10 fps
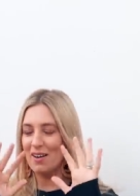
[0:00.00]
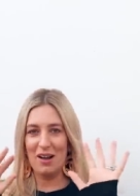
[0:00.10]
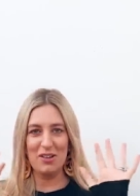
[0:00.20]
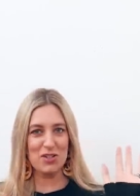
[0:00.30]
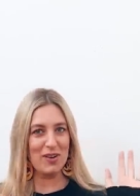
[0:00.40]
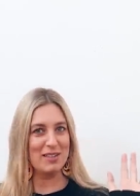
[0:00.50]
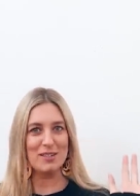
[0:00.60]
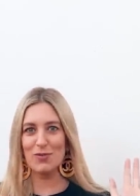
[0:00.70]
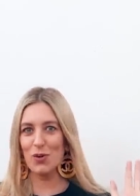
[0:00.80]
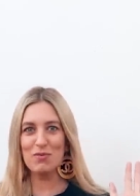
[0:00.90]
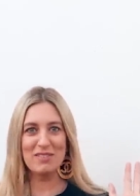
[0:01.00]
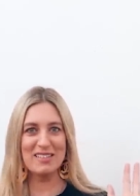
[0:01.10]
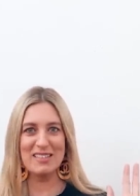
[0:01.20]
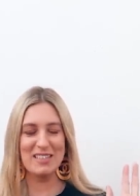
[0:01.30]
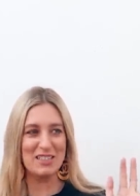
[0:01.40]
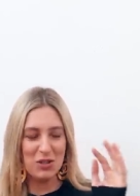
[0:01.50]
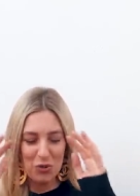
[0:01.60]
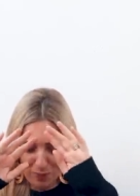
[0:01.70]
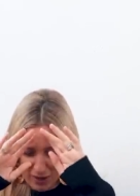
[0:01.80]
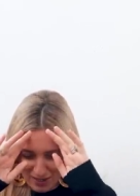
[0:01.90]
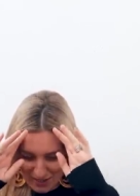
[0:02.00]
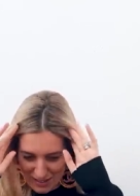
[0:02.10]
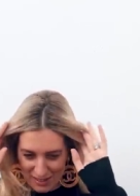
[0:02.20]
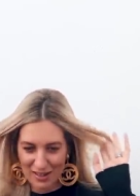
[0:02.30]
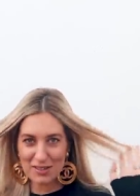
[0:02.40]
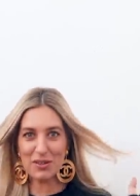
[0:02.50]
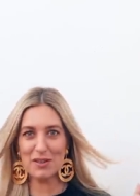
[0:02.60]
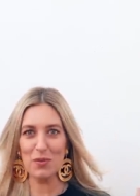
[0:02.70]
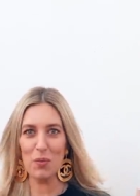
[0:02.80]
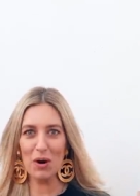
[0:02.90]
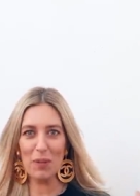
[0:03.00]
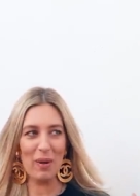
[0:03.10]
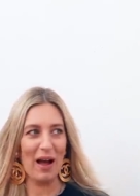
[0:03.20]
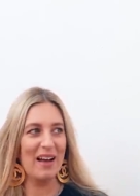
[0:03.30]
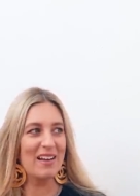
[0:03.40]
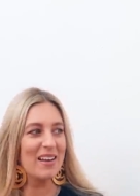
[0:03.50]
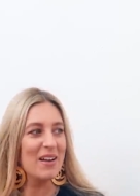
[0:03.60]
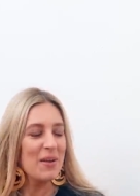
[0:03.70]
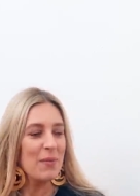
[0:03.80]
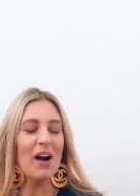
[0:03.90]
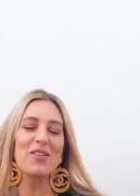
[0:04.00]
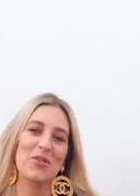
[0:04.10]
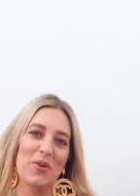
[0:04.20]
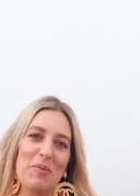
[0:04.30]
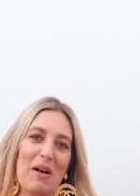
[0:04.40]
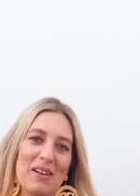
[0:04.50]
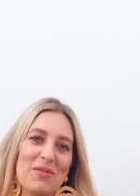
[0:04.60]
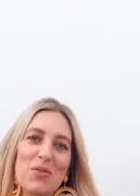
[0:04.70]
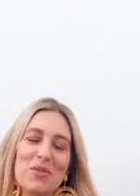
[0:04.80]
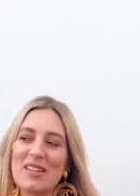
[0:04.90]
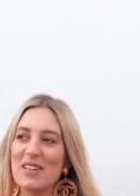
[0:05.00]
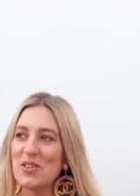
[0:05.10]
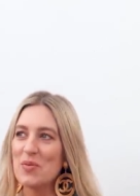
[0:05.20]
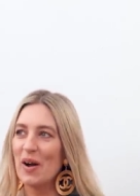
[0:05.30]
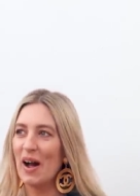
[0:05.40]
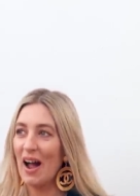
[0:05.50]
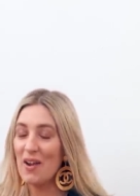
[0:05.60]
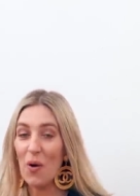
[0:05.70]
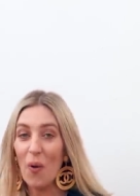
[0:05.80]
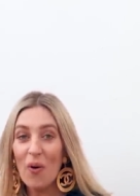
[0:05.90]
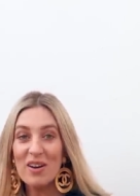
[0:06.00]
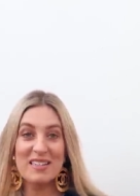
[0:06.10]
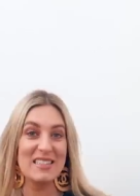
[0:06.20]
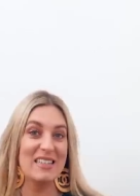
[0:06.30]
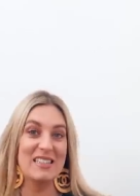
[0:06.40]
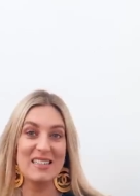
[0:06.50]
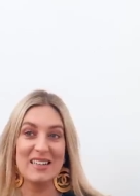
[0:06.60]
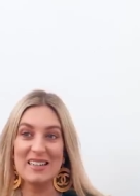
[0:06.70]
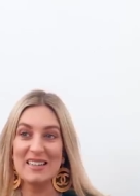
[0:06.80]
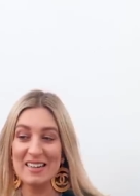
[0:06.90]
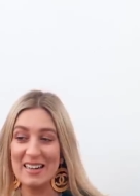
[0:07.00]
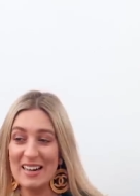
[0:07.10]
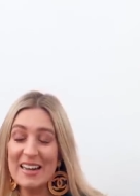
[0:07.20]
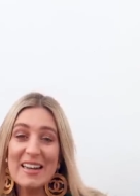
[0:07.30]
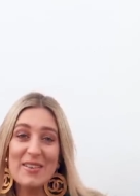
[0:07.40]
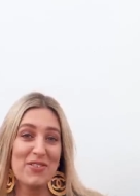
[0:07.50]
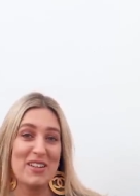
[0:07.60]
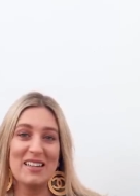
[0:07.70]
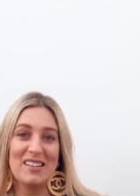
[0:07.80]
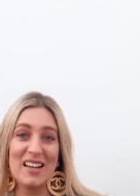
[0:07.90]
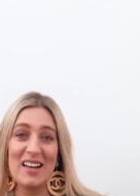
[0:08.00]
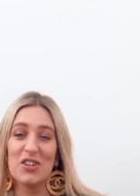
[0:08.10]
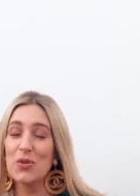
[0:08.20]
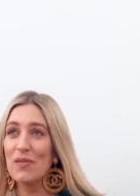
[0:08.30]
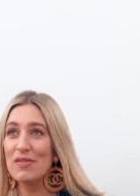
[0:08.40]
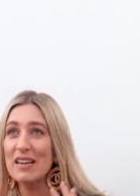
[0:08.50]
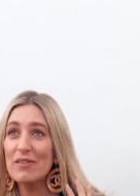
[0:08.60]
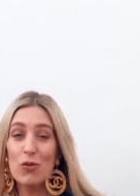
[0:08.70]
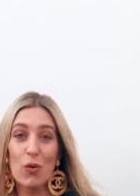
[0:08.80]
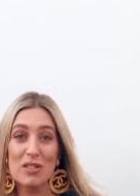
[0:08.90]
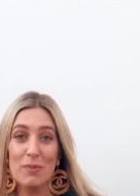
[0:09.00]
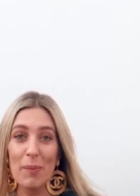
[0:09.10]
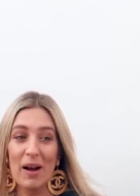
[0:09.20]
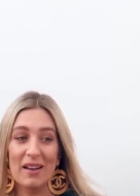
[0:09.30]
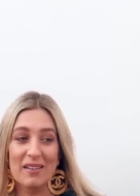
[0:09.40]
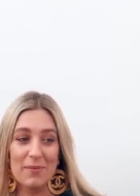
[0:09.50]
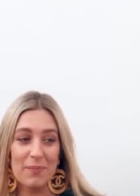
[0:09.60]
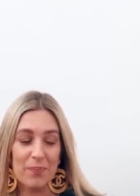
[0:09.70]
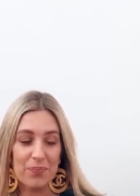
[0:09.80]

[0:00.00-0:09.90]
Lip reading: I'm like transformed into this new person. I don't even want a bag. I do want a bag, of course I do, but I honestly didn't even intend to, it didn't even cross my mind.